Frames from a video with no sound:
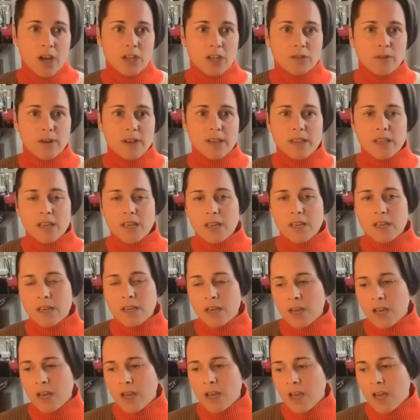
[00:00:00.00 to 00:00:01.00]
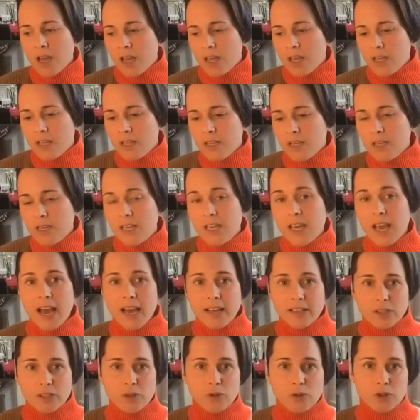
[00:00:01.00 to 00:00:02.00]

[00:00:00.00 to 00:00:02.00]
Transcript: So I think, yes,